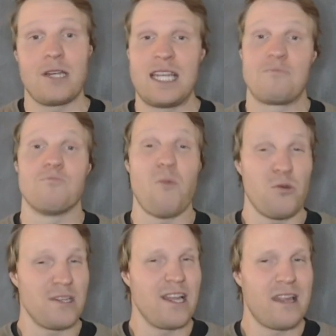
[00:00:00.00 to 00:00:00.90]
He's
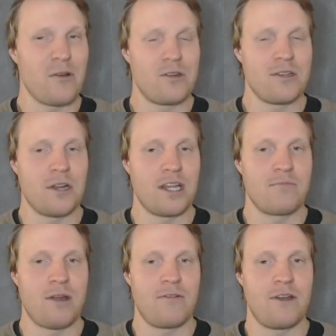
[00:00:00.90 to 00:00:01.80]
most likely going to start against
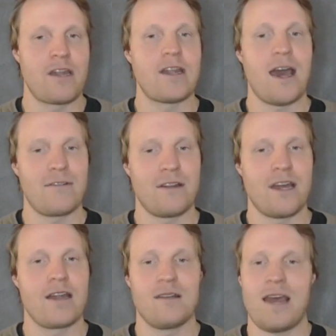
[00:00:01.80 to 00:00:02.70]
Brentford, and after that,